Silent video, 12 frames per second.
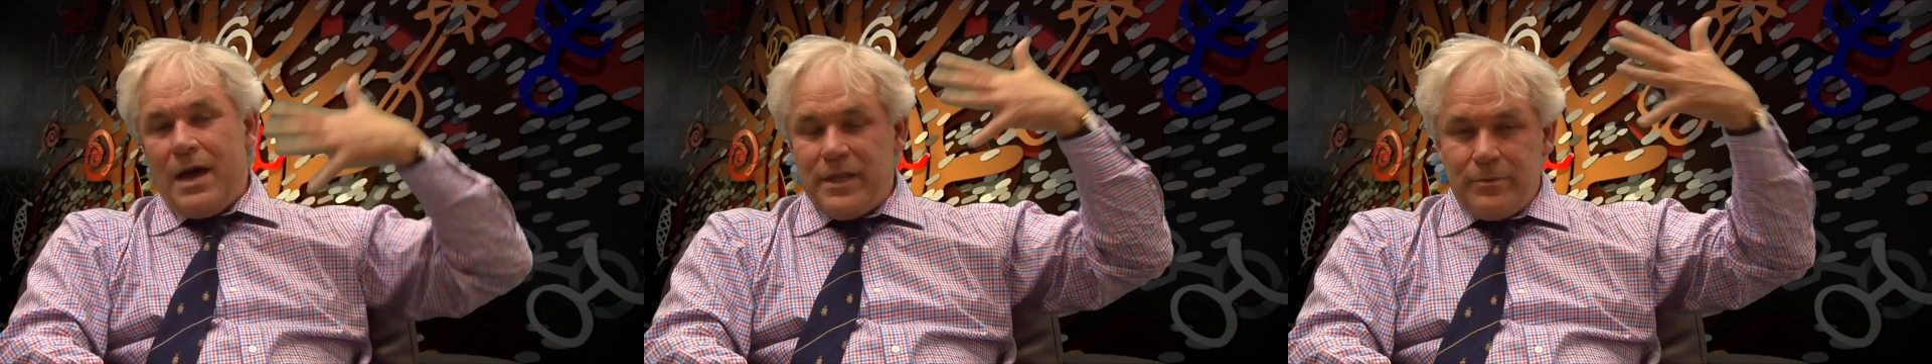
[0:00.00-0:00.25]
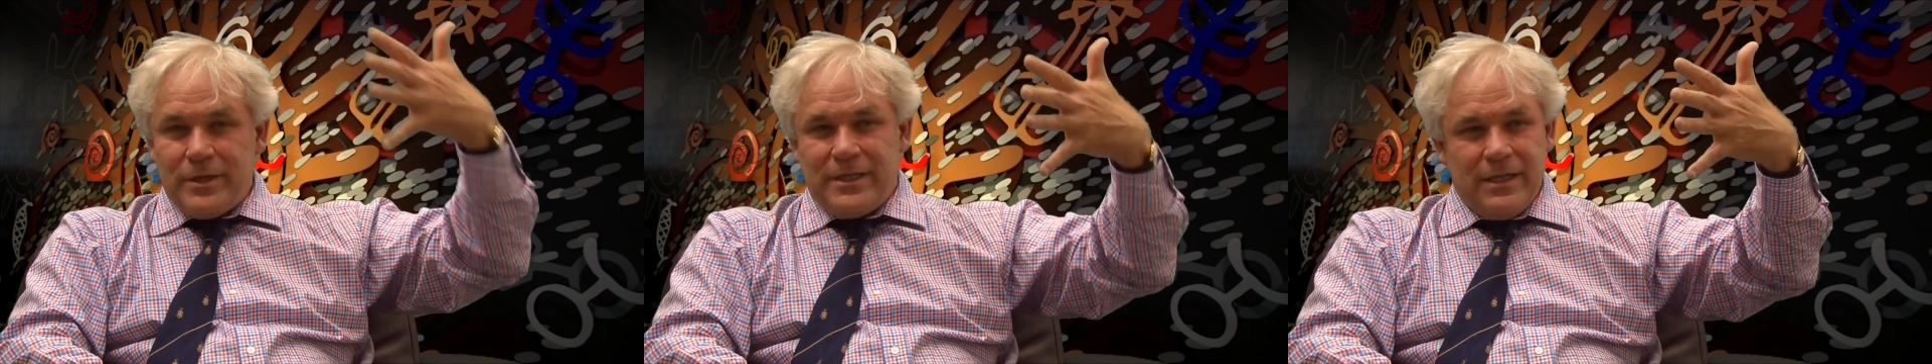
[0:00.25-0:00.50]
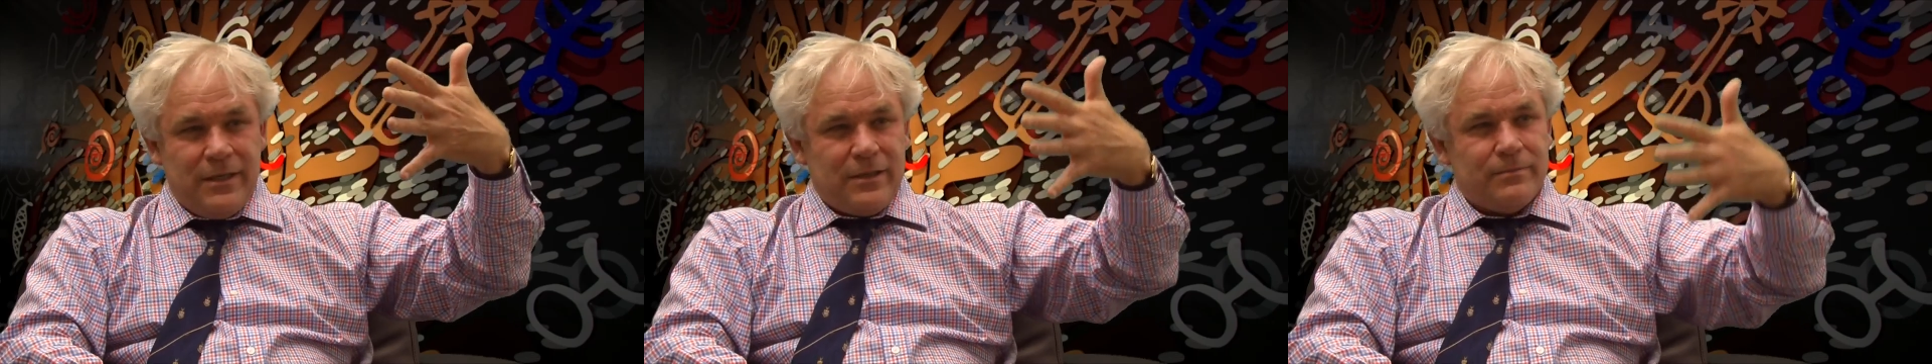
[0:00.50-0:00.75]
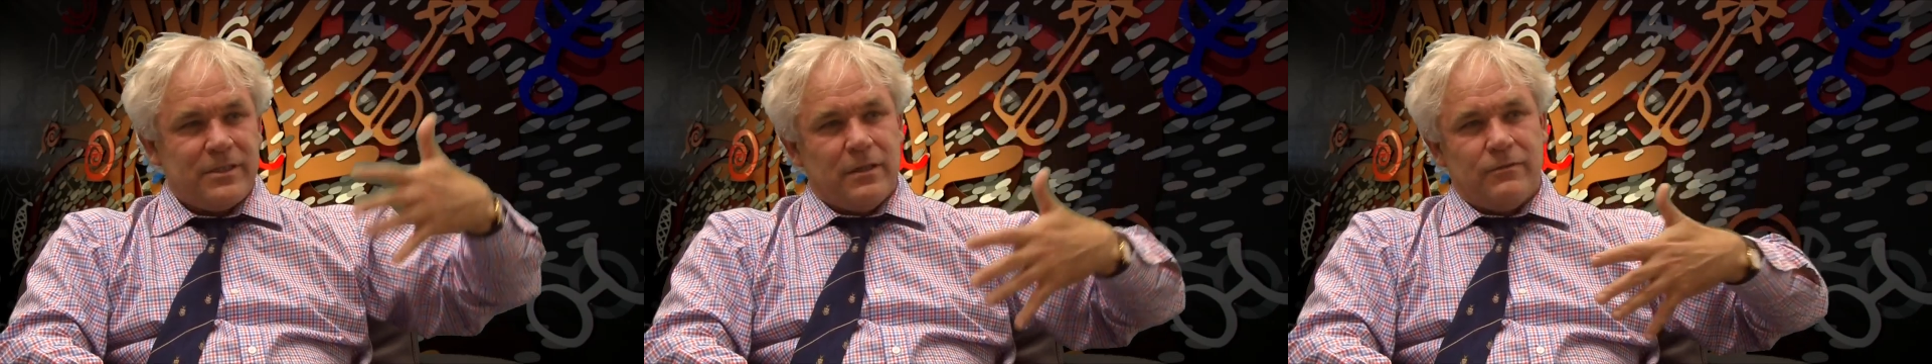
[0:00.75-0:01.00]
they were killing
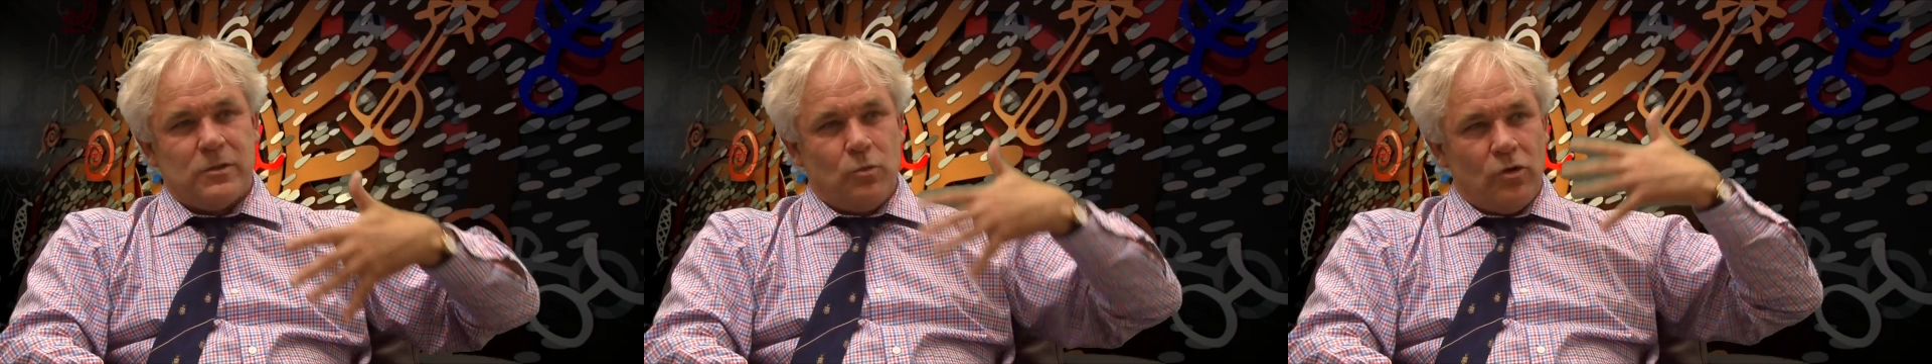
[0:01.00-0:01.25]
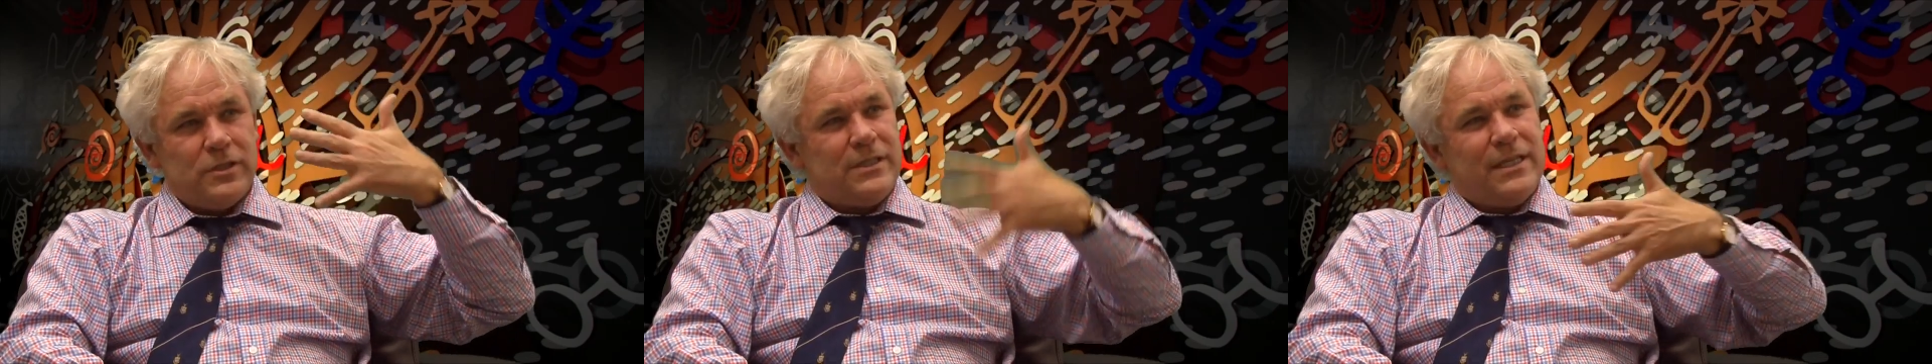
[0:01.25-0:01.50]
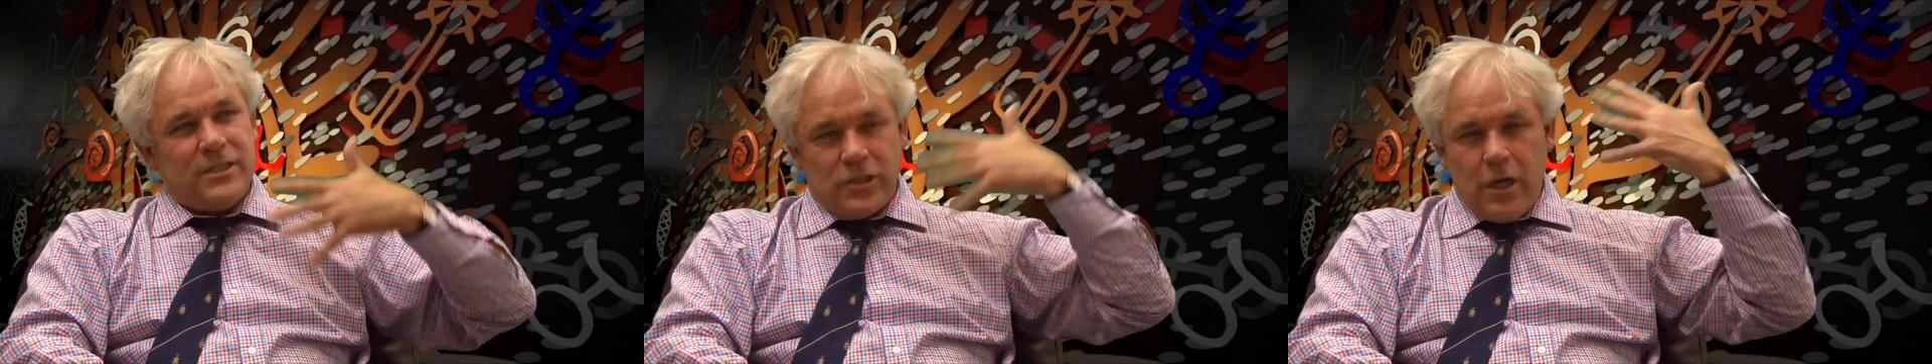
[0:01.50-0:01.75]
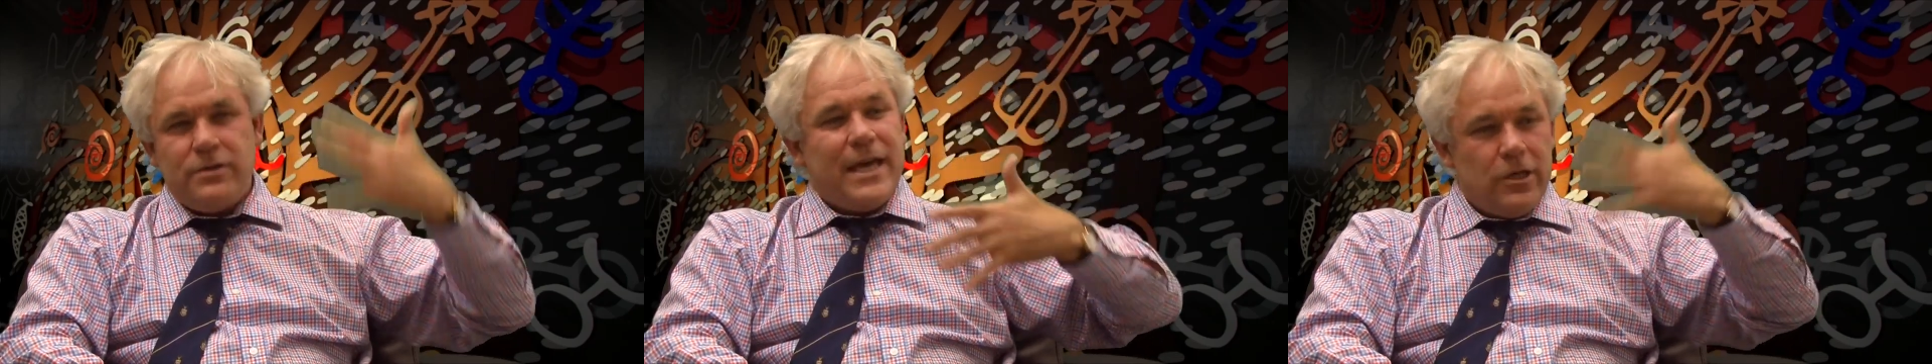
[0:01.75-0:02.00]
themselves was that
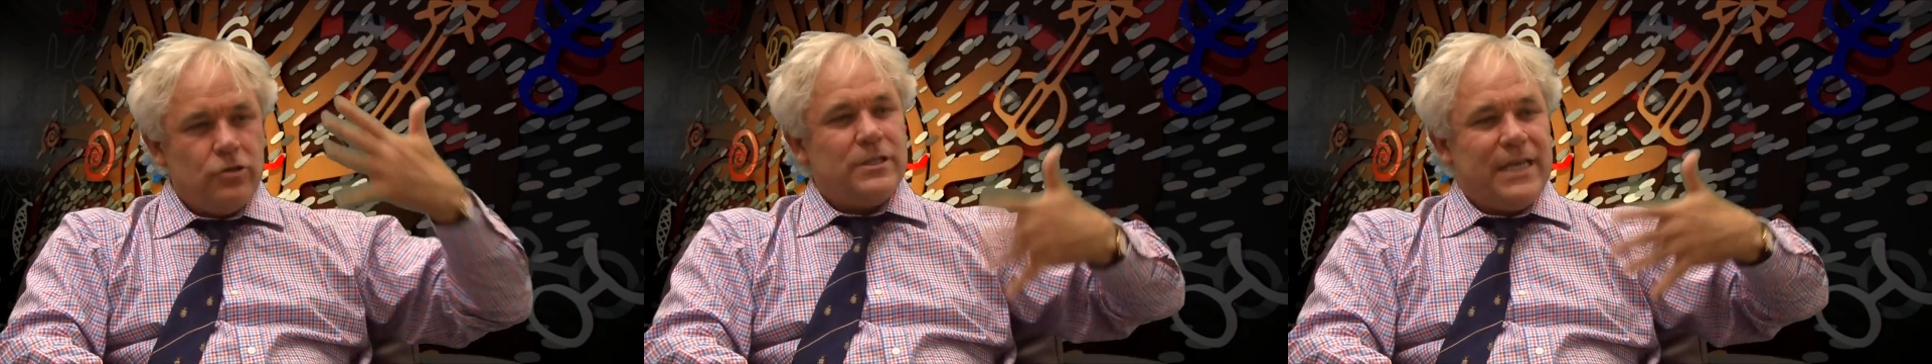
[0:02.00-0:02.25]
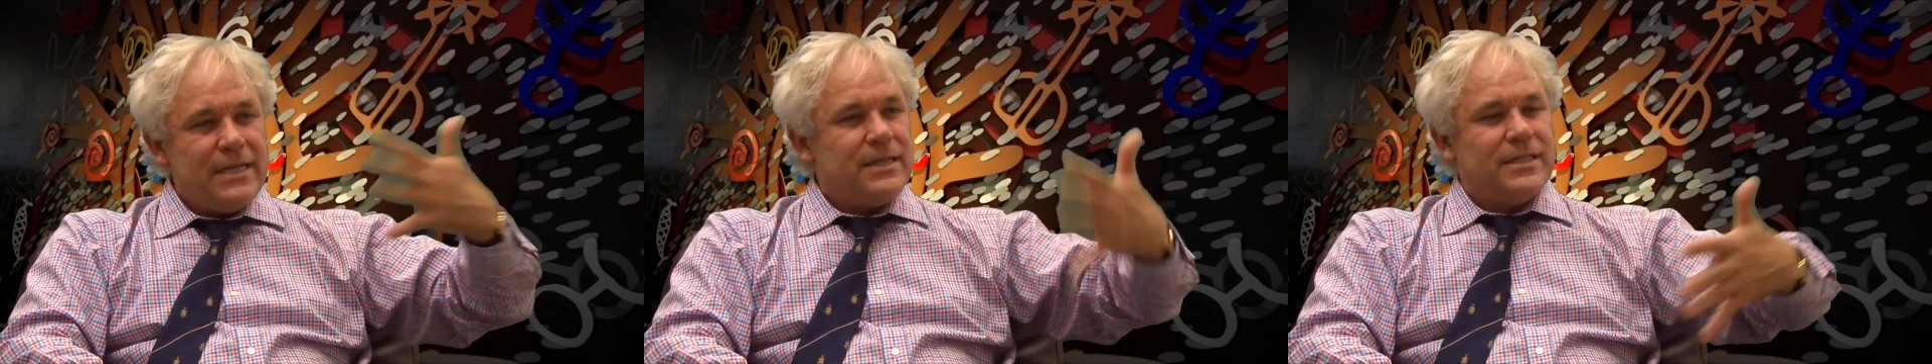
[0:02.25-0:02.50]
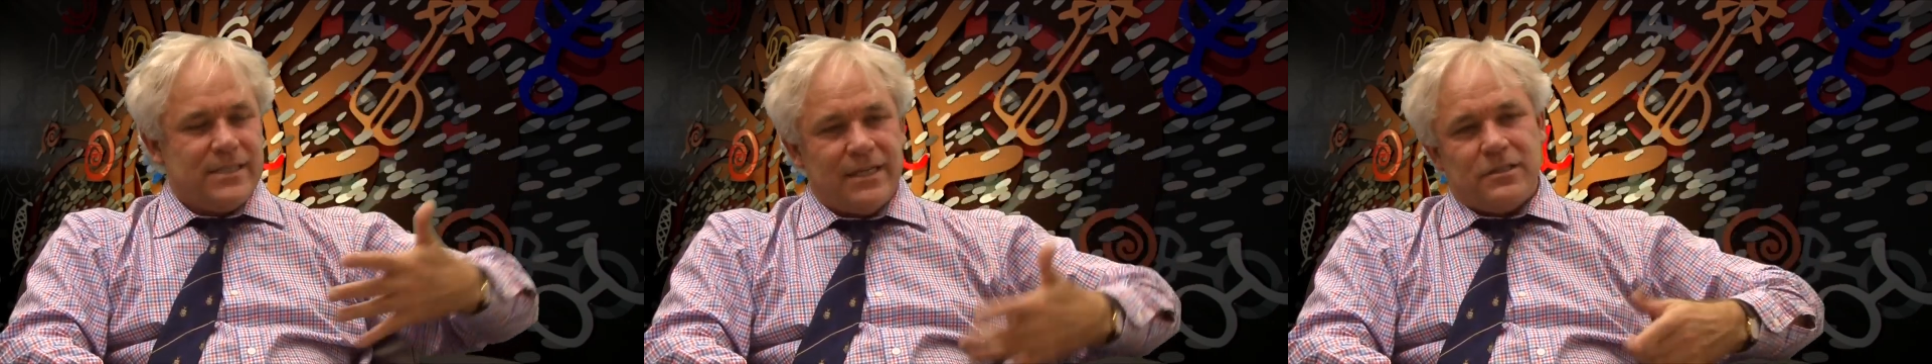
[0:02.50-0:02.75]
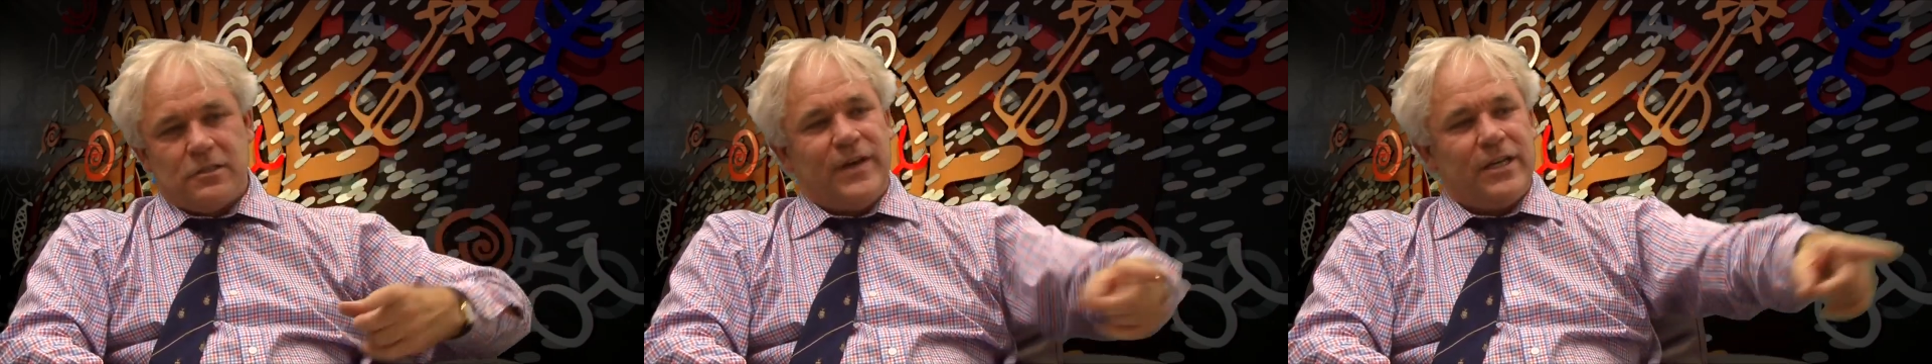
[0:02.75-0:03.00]
so they could get the
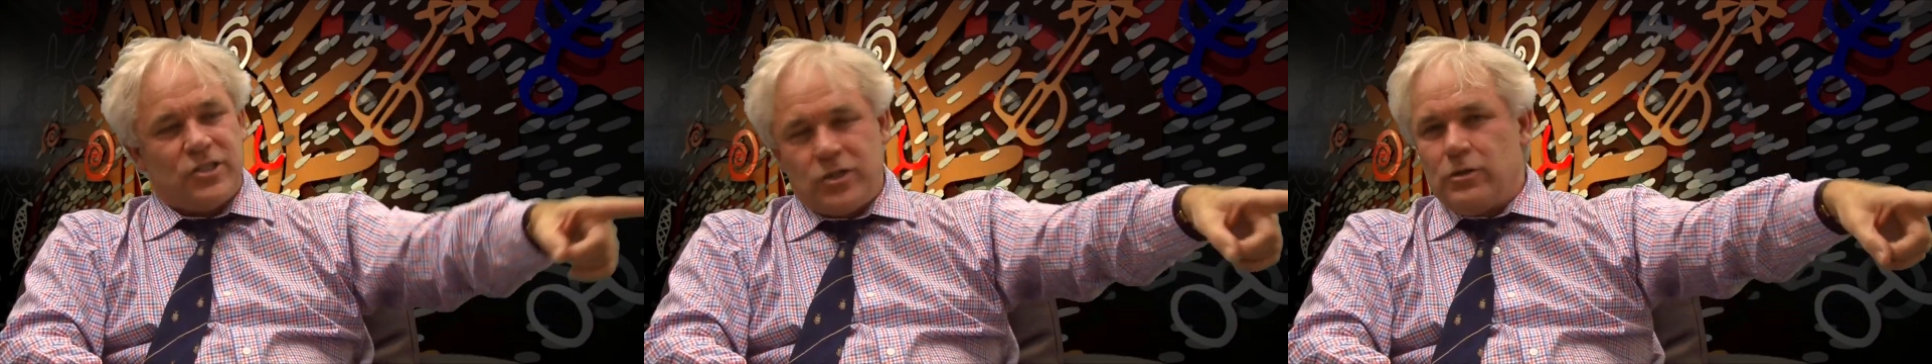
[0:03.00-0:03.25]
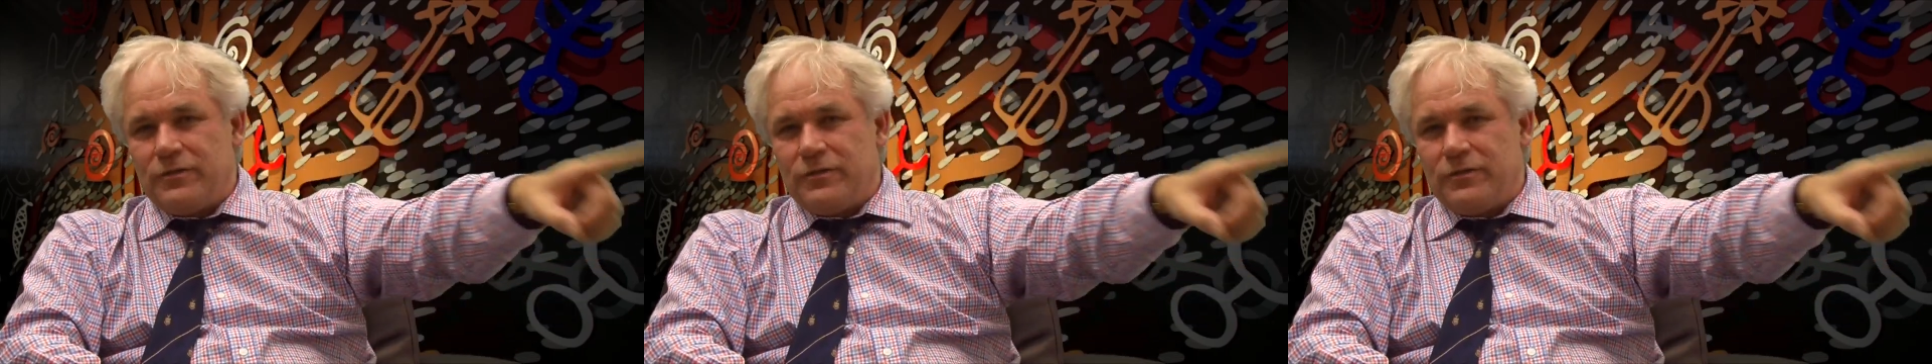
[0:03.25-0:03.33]
satisfaction